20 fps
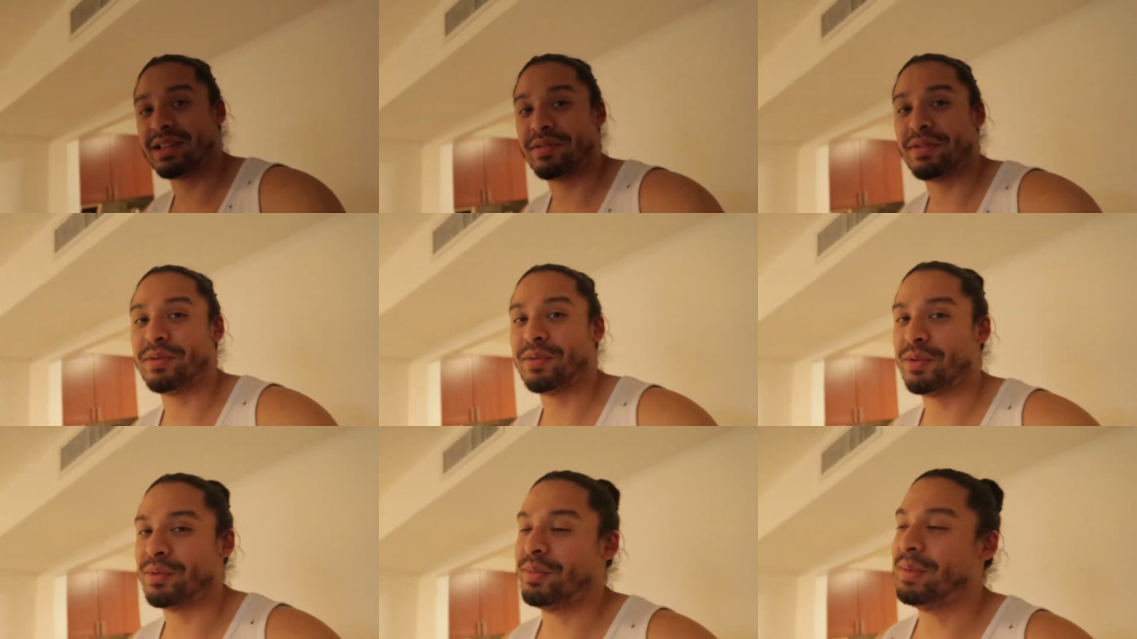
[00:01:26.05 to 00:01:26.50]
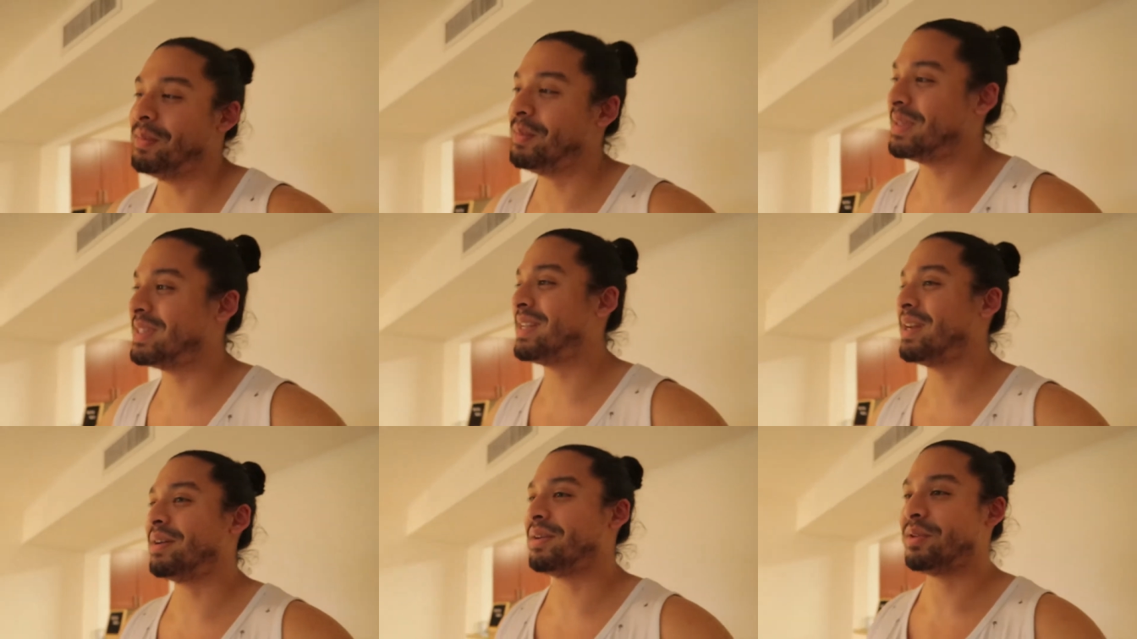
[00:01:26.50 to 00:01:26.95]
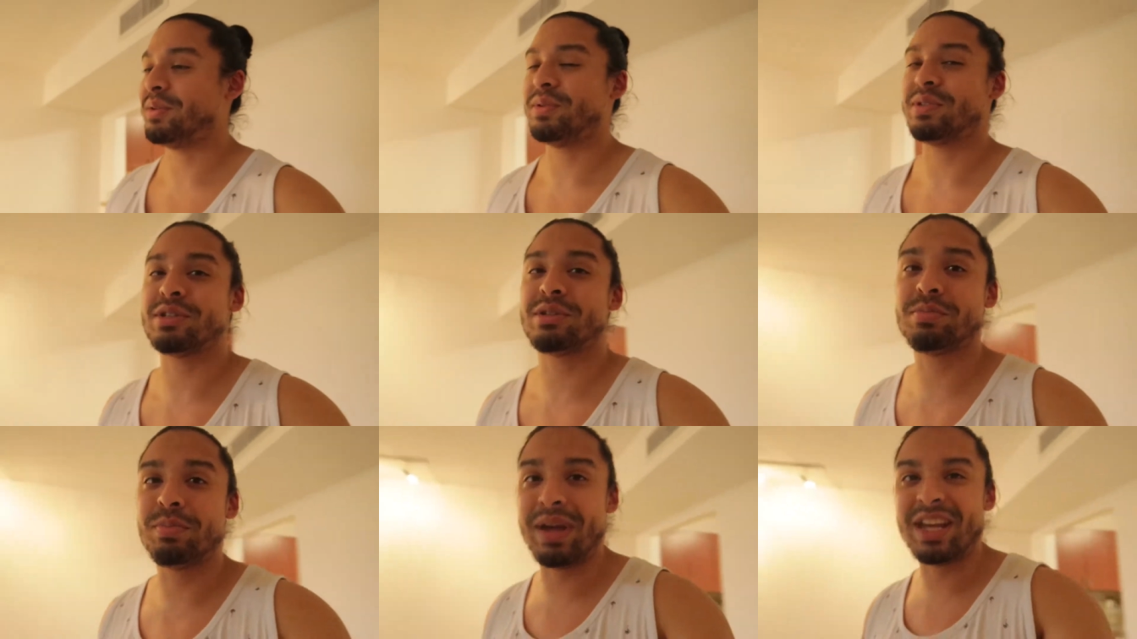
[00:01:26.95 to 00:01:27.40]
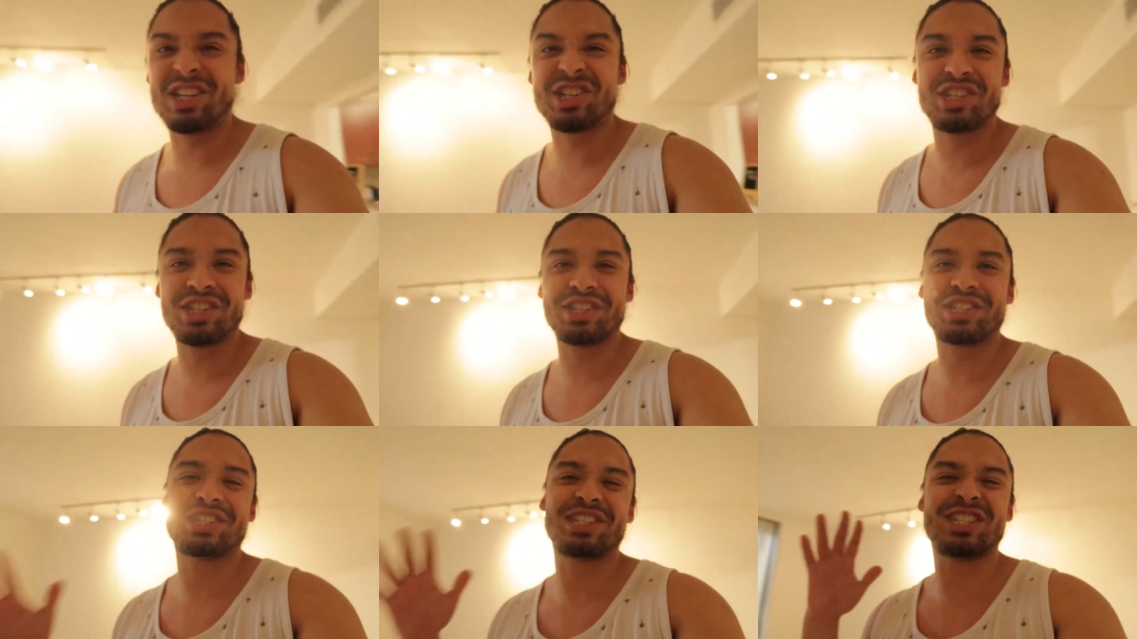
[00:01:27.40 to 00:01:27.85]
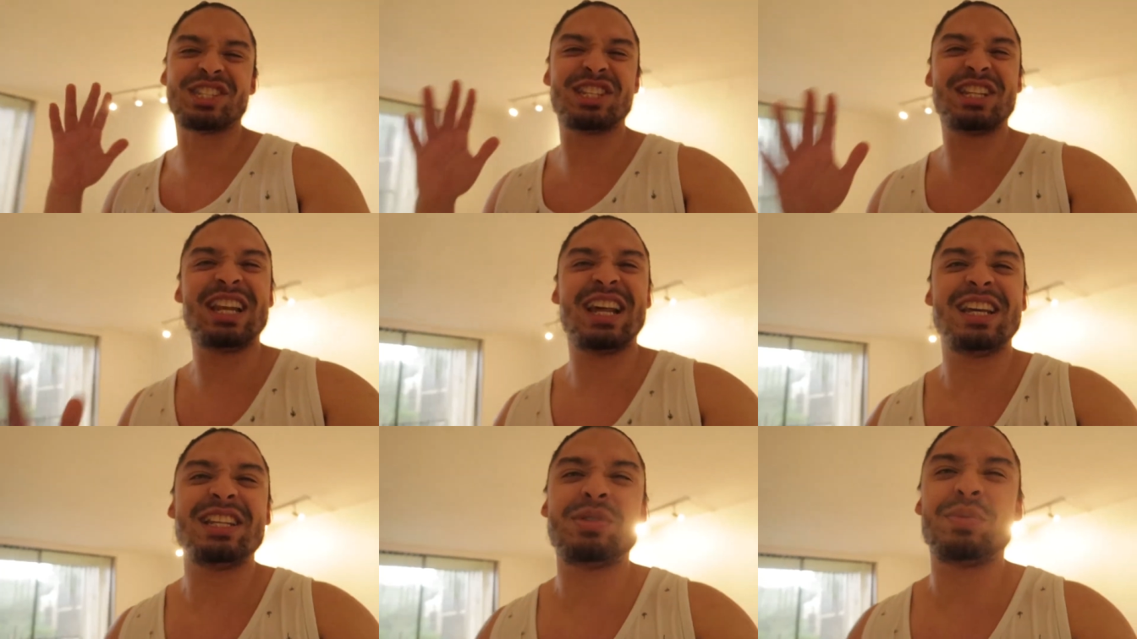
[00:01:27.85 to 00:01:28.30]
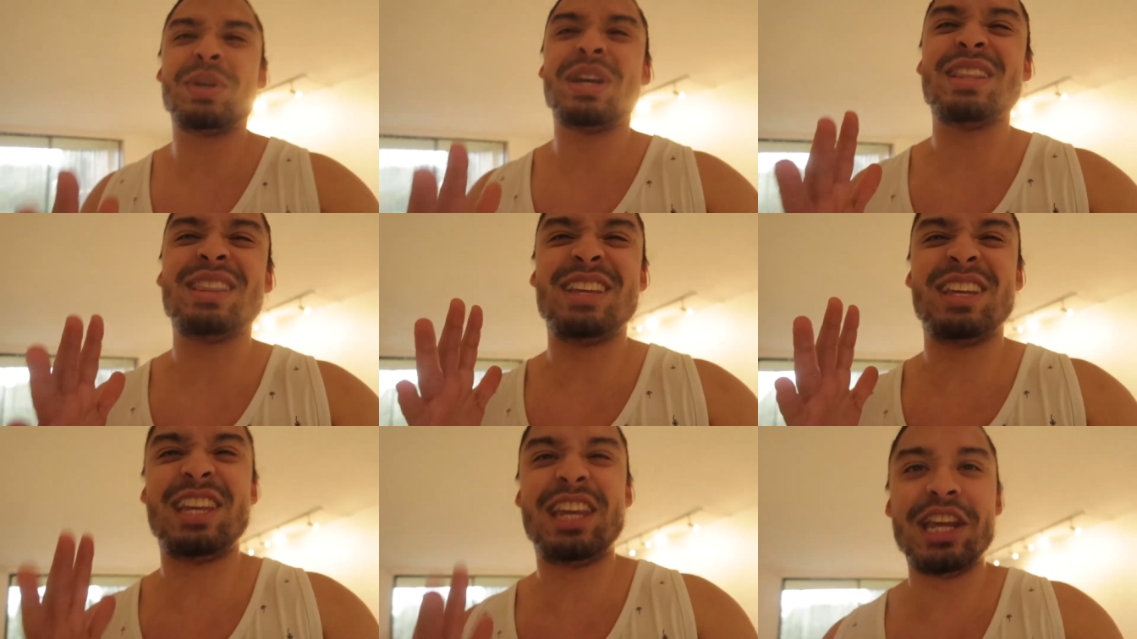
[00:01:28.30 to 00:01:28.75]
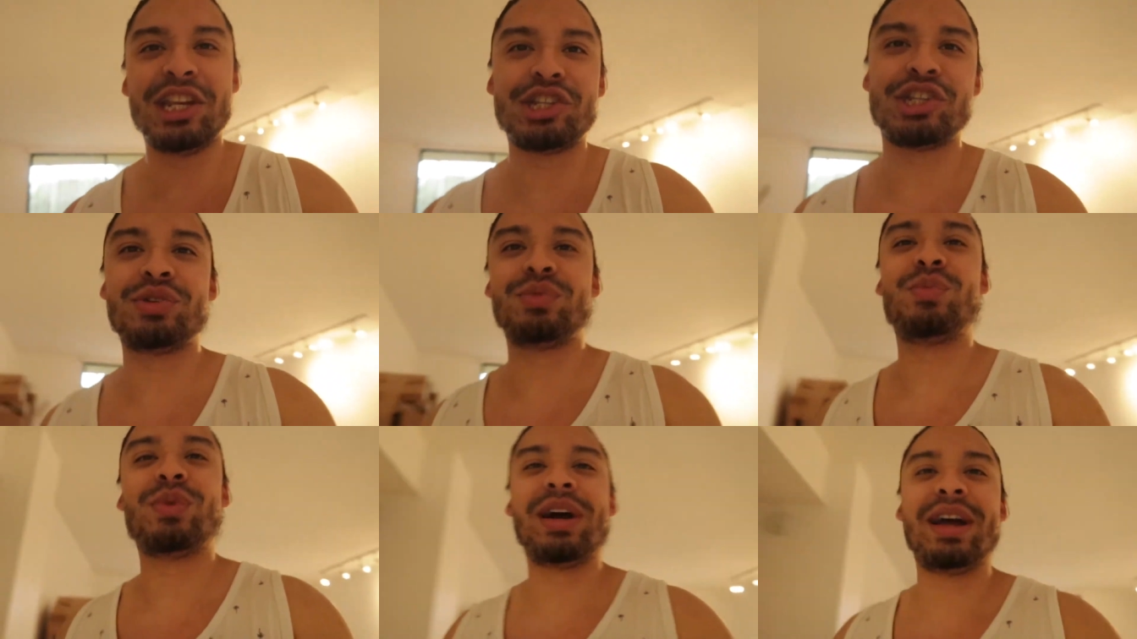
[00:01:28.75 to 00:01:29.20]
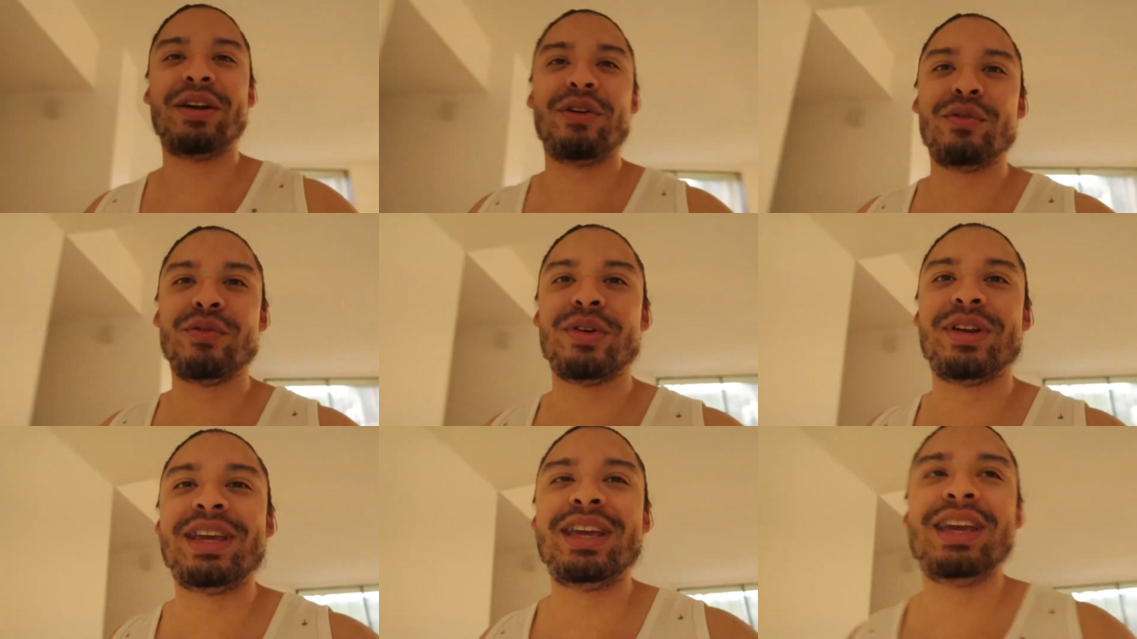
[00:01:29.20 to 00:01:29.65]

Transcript: living room, let me tell you. It's spacious, it's nice, we got the kitchen right over